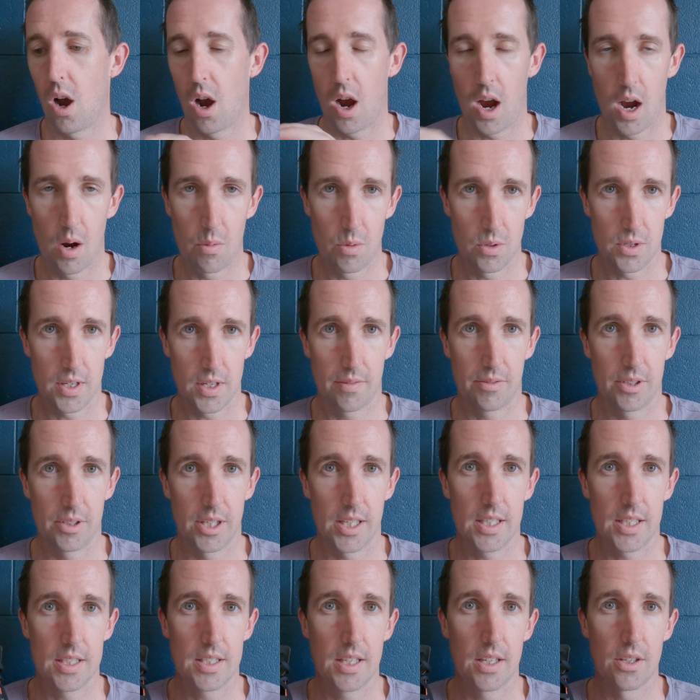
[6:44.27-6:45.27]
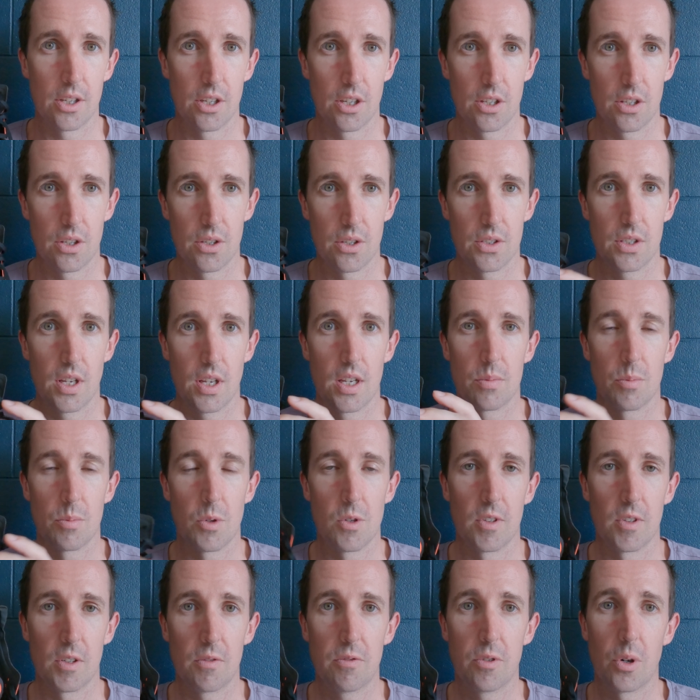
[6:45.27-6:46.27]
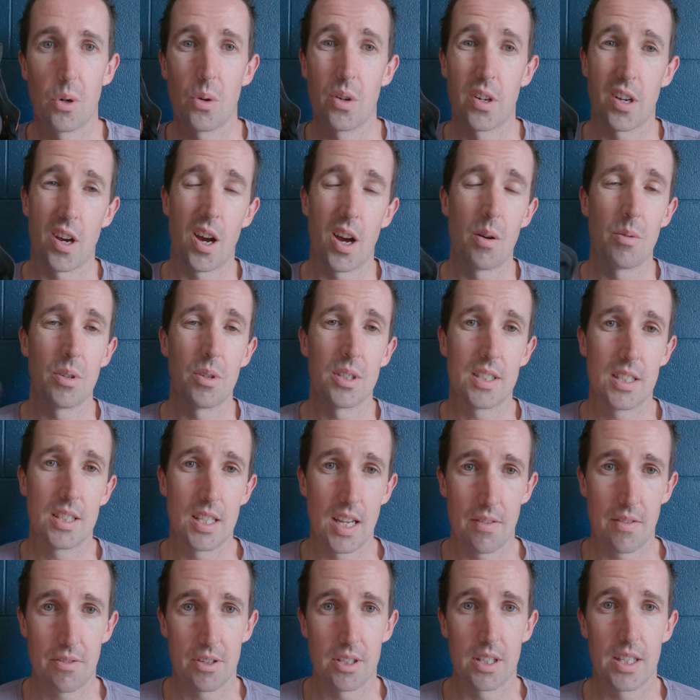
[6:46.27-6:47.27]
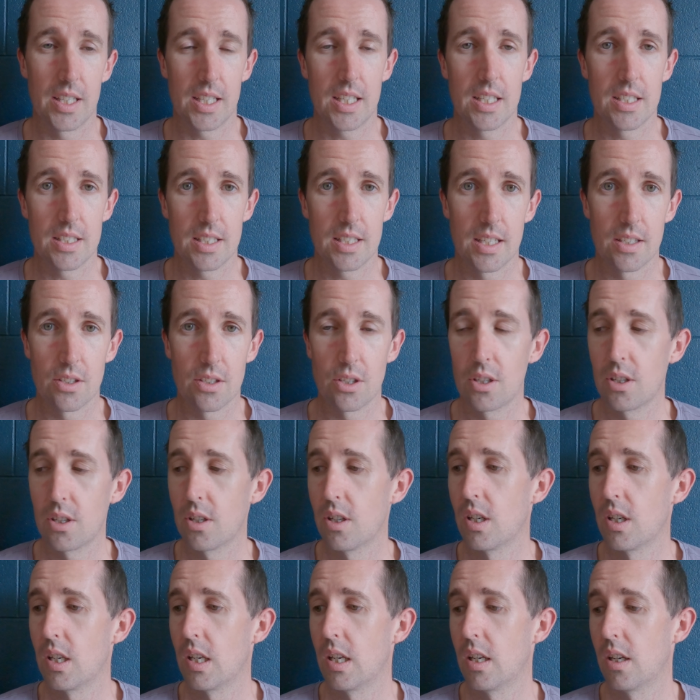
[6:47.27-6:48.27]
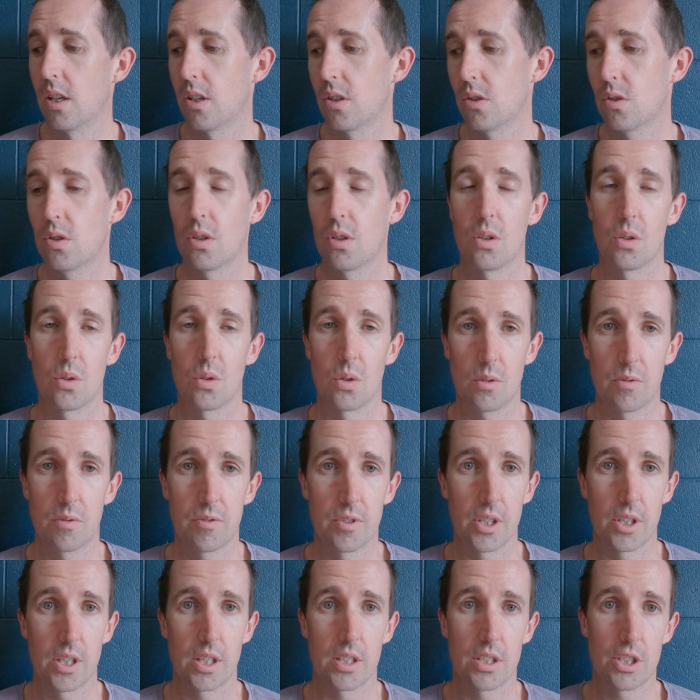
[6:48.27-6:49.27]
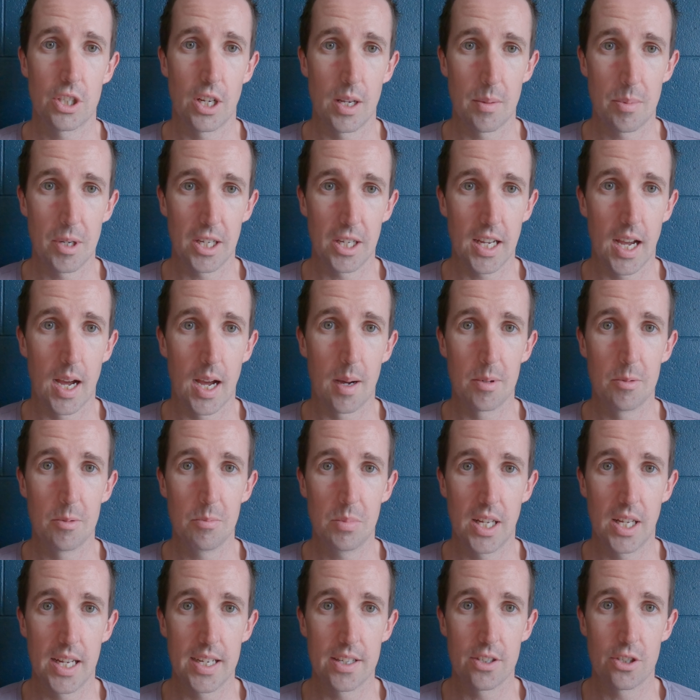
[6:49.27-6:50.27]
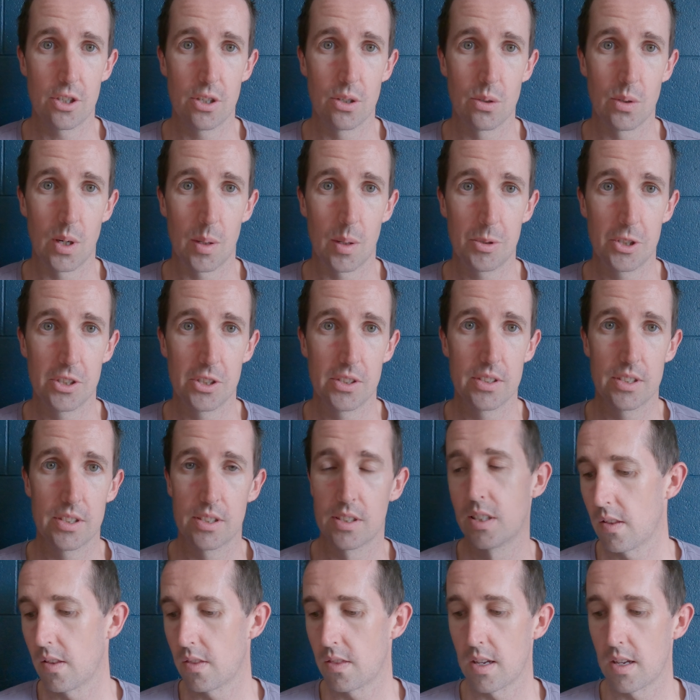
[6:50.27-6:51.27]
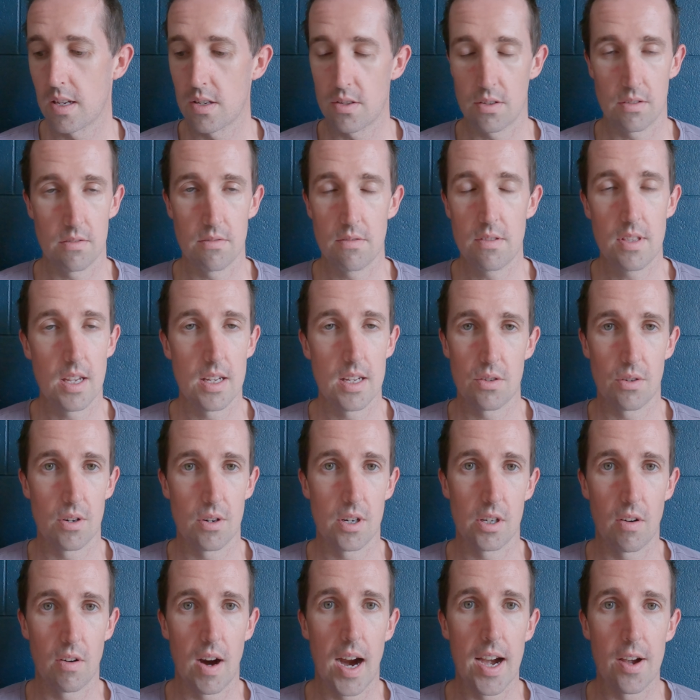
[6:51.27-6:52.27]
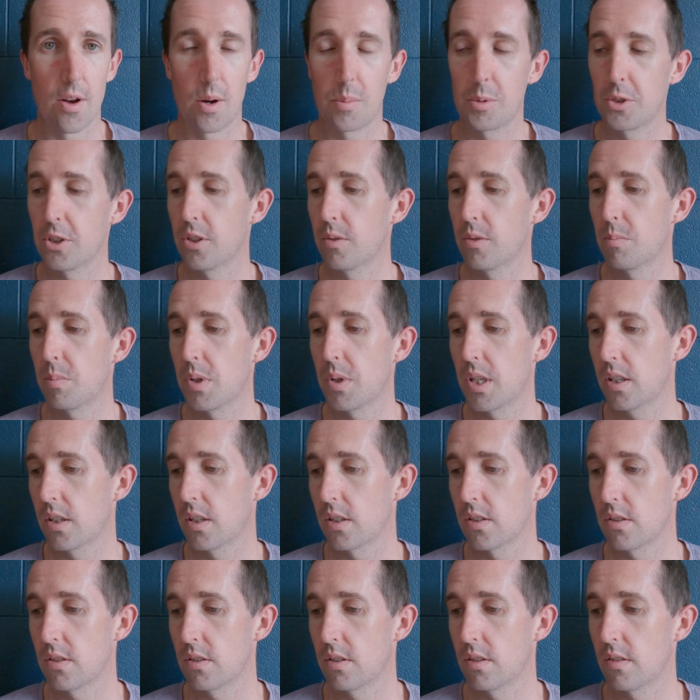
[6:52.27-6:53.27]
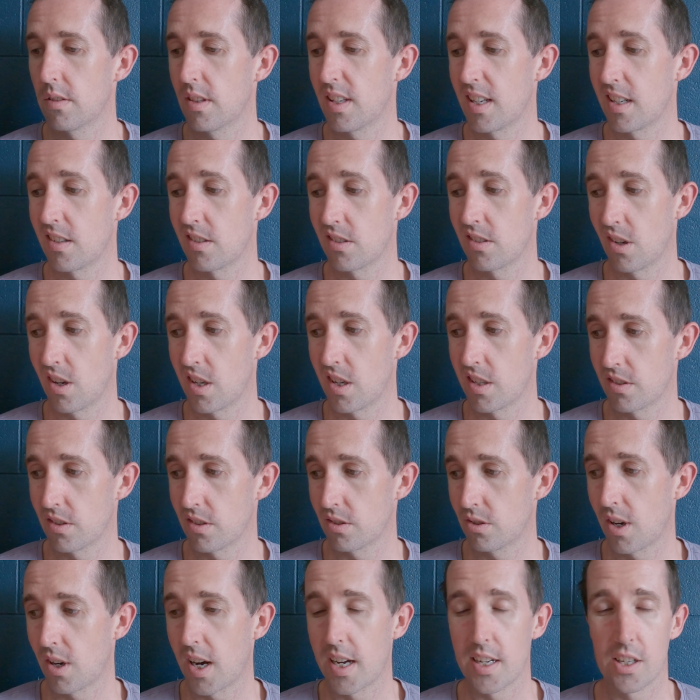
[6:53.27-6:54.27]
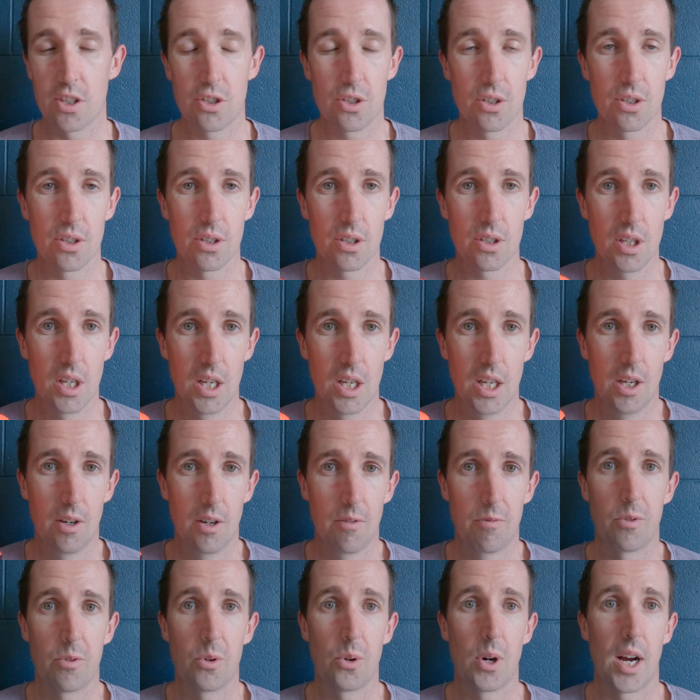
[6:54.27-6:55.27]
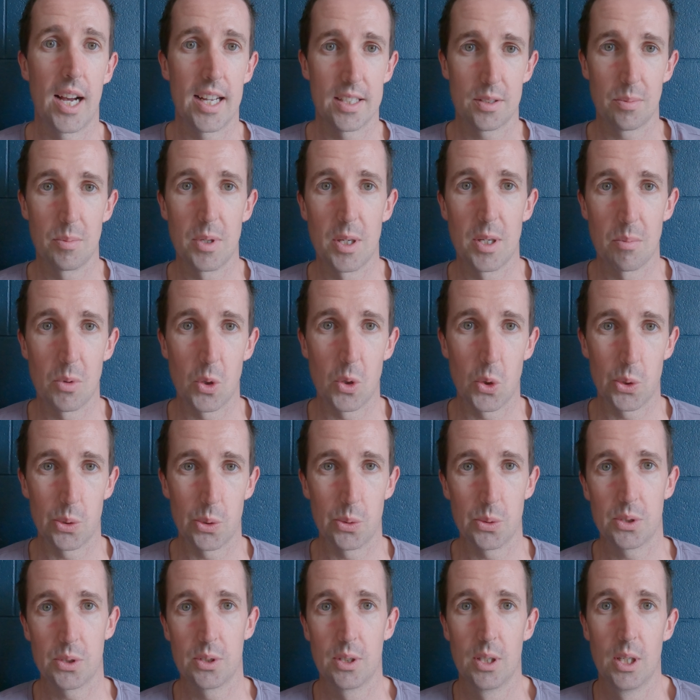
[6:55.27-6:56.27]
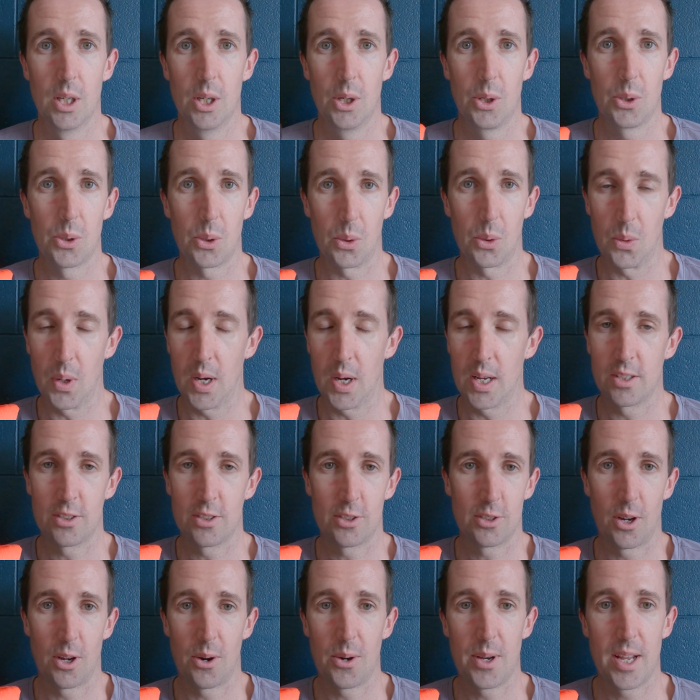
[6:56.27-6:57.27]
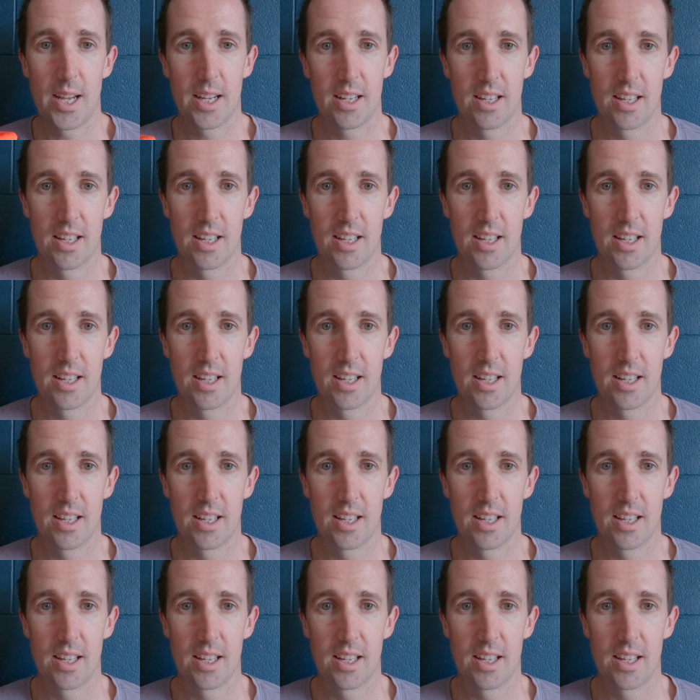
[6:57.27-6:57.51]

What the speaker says: I will definitely continue to use these moving forward. I will definitely continue to look for cheaper carbon plated shoe options. These are a great option because they're designed as a training shoe for us mere mortals who don't